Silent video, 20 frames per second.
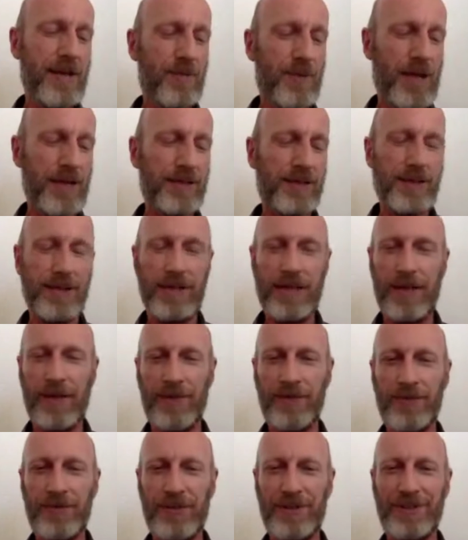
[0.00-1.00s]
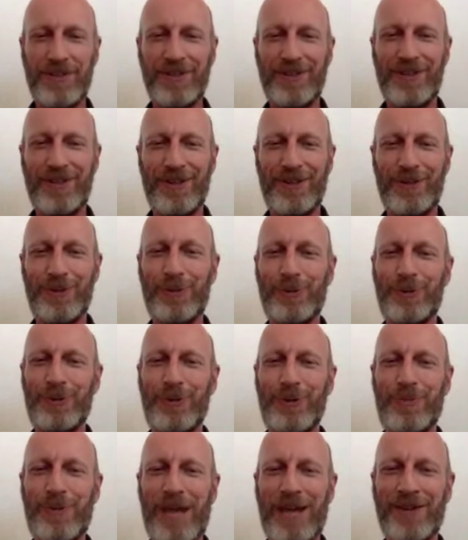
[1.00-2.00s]
Whereas on
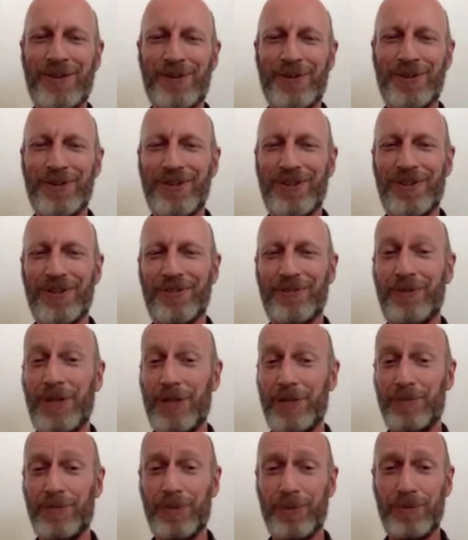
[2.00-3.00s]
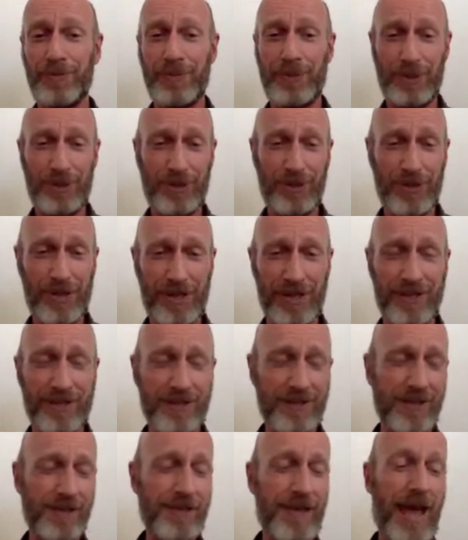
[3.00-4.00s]
YouTube and on Facebook,
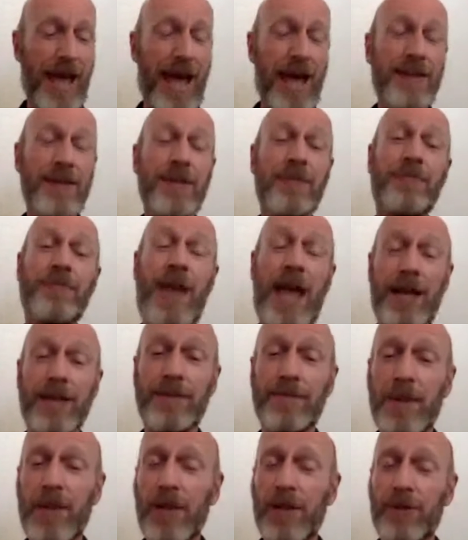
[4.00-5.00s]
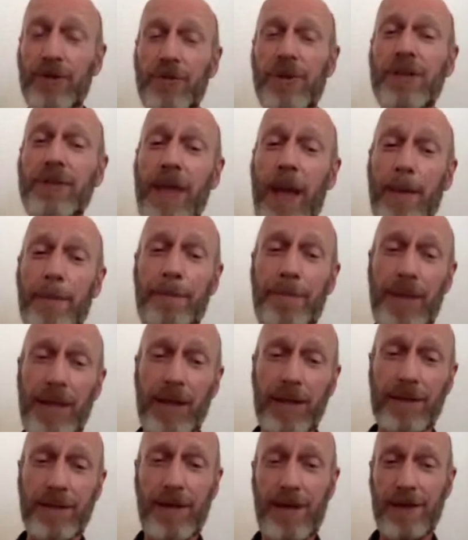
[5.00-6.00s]
it's still there. And in fact, during that
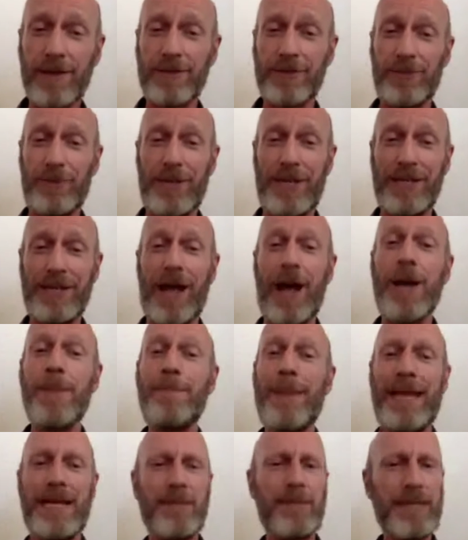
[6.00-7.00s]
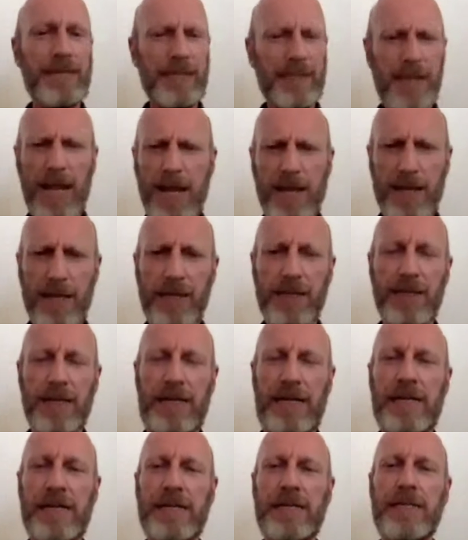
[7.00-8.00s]
bit last week, I made a mistake.
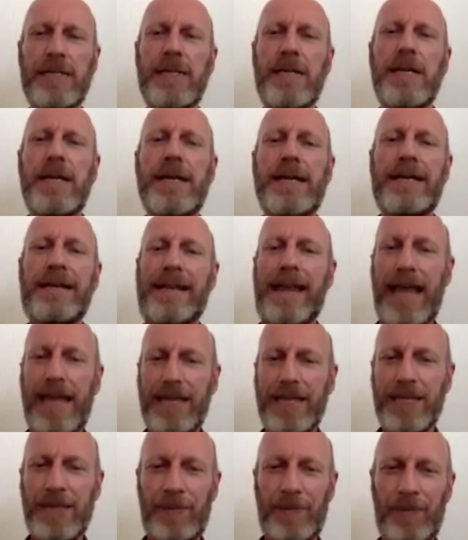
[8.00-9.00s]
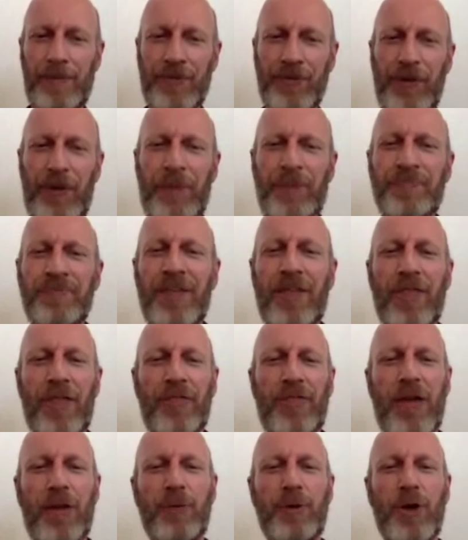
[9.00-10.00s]
I claimed
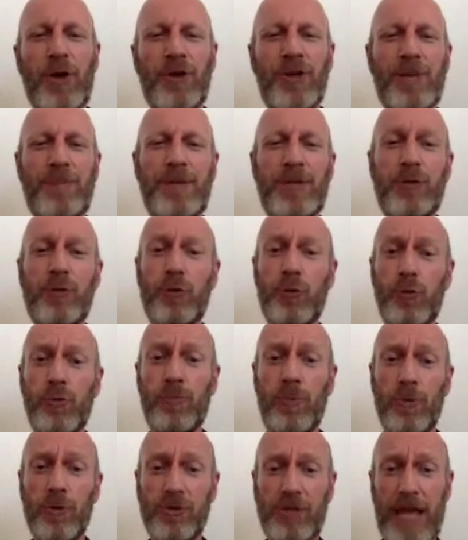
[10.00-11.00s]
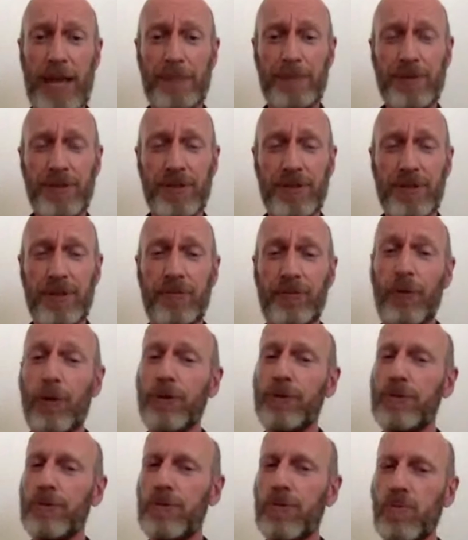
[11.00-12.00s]
that there would only be 2 more chapters in
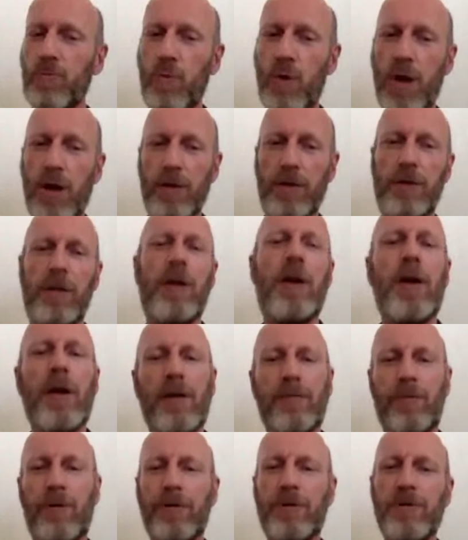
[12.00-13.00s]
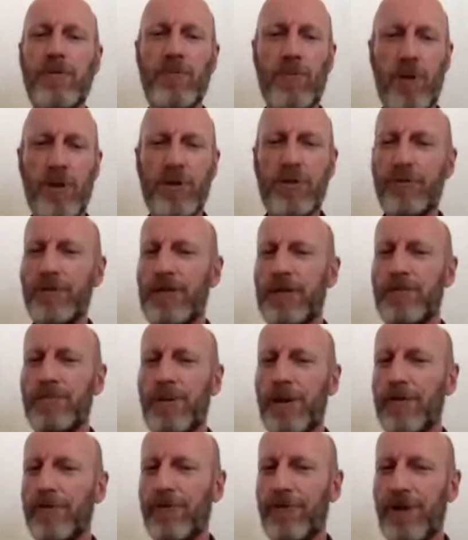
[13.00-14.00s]
Volume 1. Volume 1 of Eden
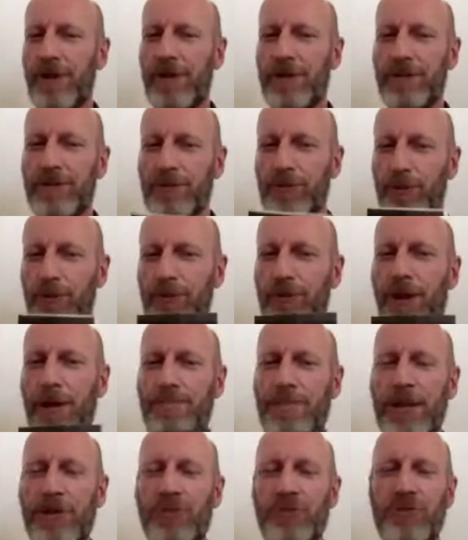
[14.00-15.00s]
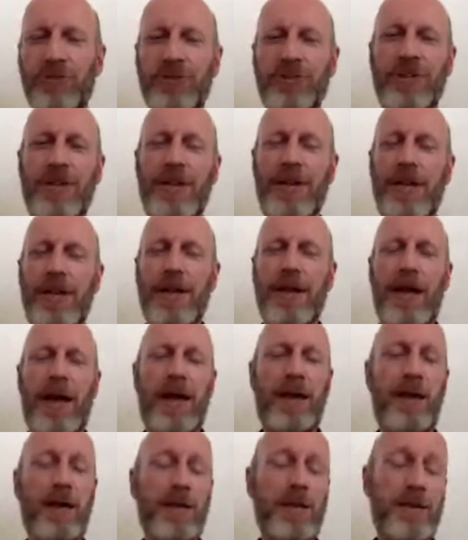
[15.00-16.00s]
by FREI is called Dimensions,
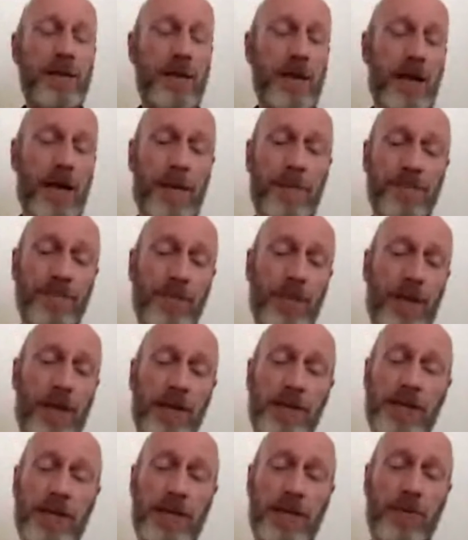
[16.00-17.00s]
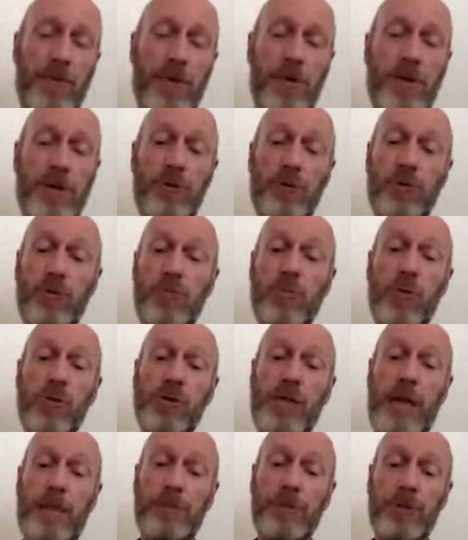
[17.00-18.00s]
and I said there were only 2
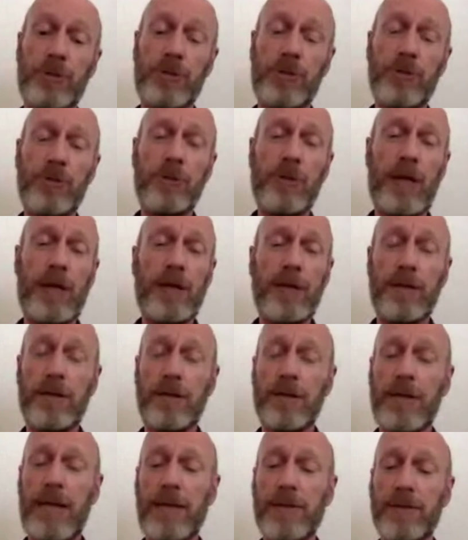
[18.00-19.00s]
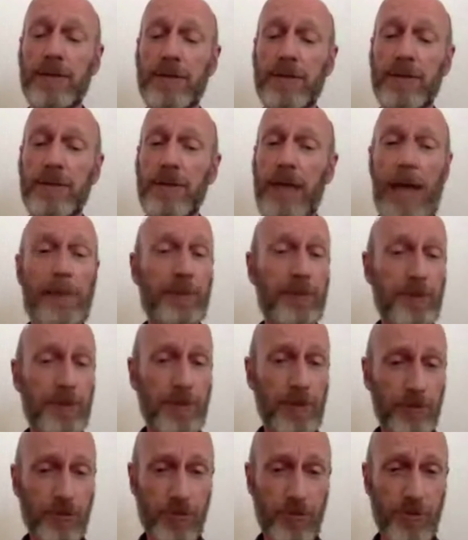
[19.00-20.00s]
more chapters to do. That's
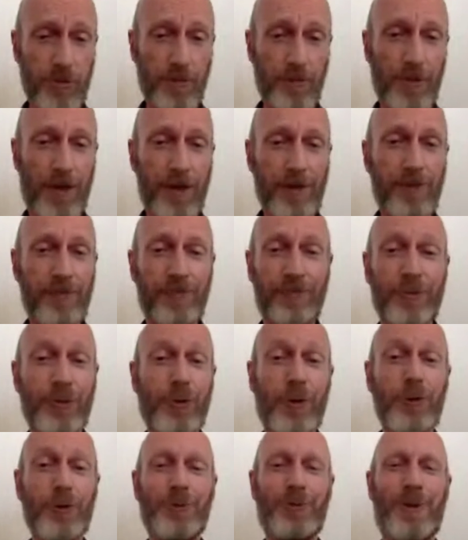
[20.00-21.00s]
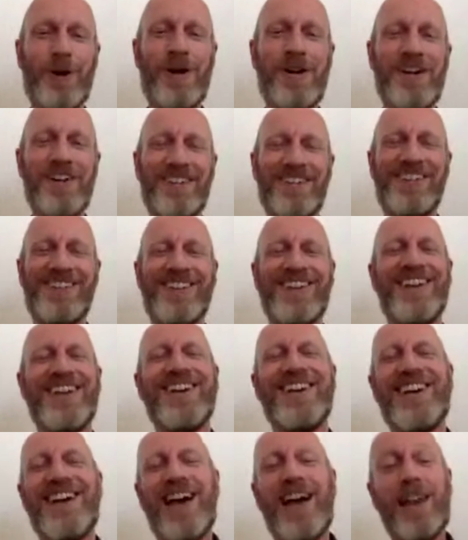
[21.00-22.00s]
absolutely not true. I forgot one.
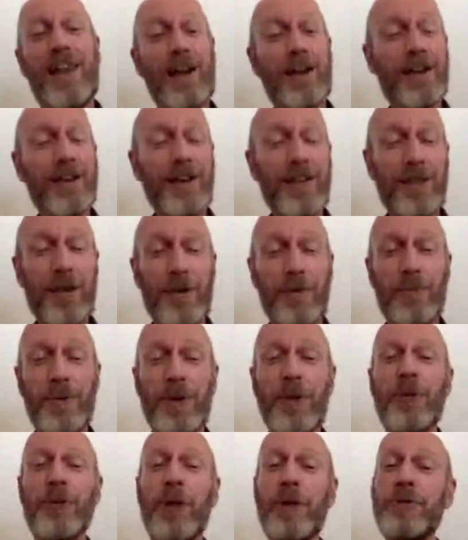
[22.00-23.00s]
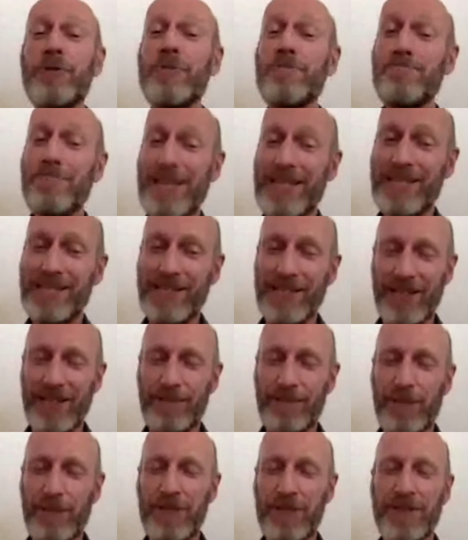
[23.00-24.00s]
Luckily, though, we're not going to miss
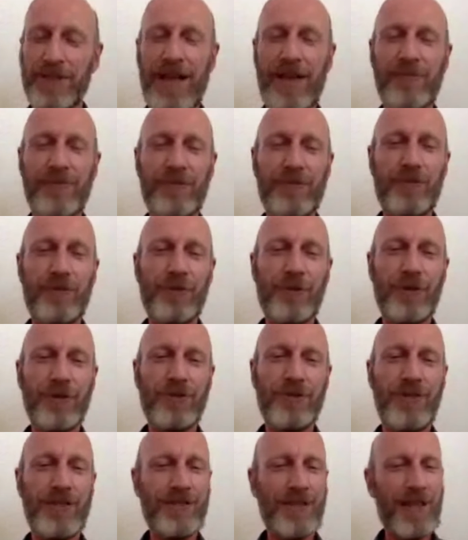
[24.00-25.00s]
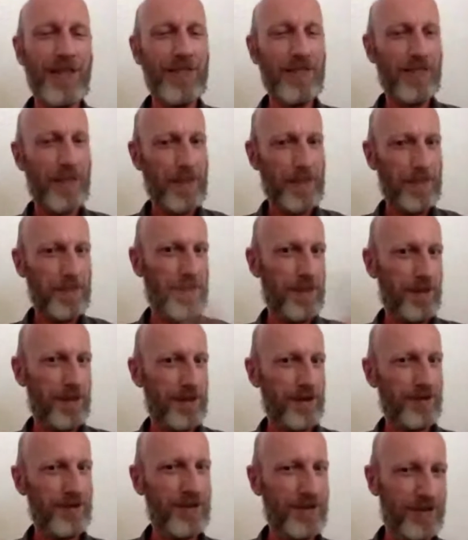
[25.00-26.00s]
it because I haven't forgotten it in
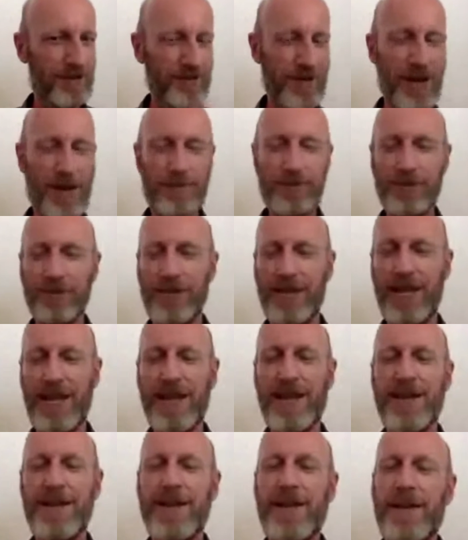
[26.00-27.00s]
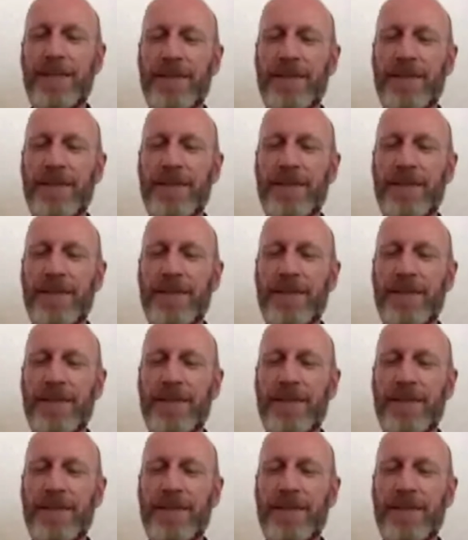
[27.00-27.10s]
the run up to here.